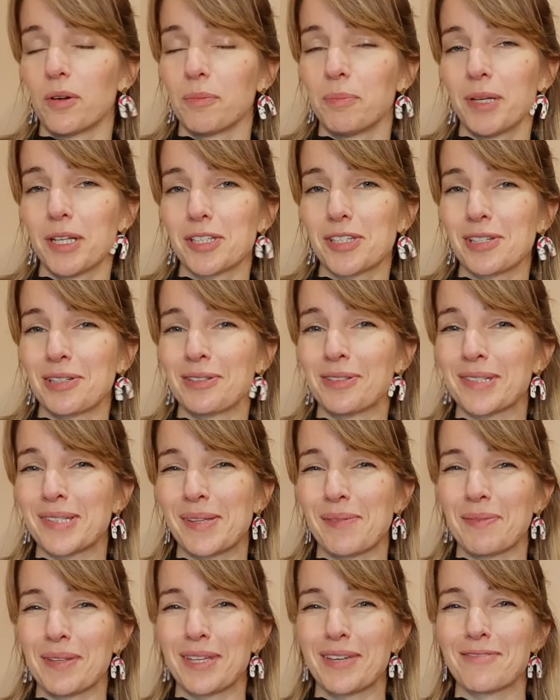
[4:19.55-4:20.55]
a picture or
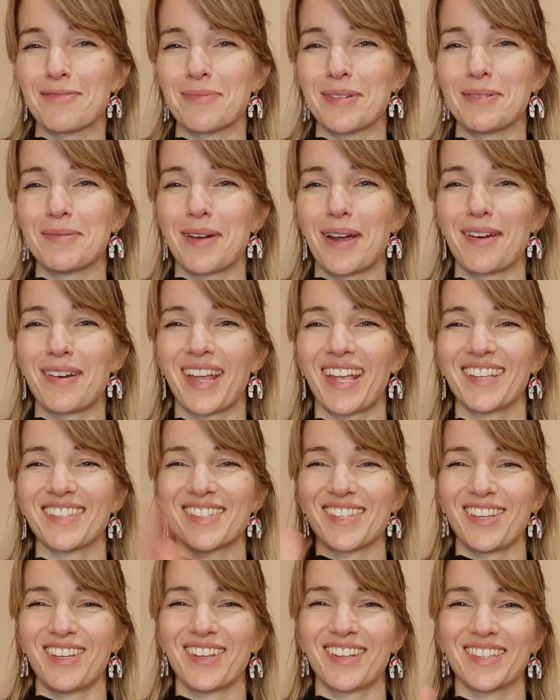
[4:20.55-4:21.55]
something of me wearing it
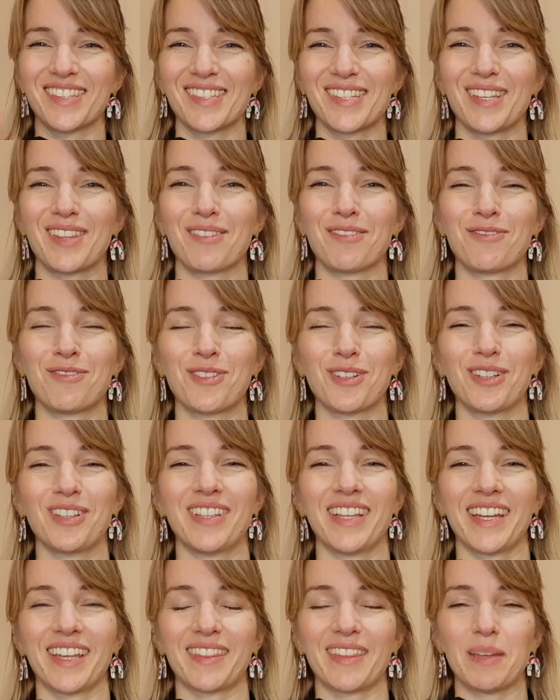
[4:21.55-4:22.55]
so you can see the full
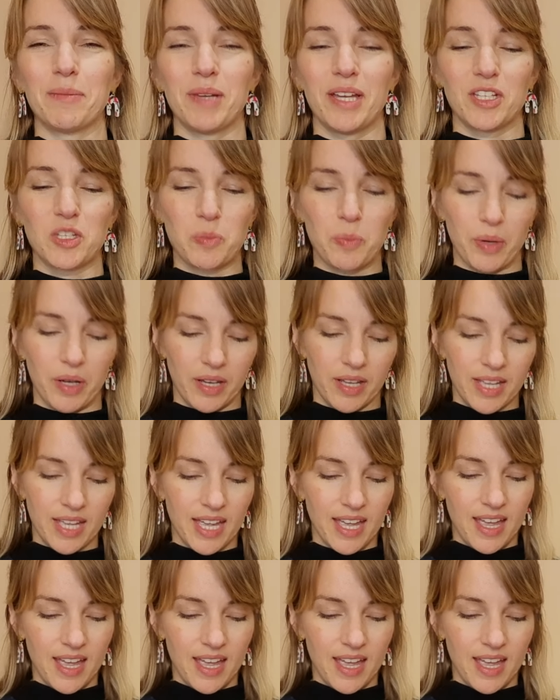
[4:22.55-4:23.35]
length image, but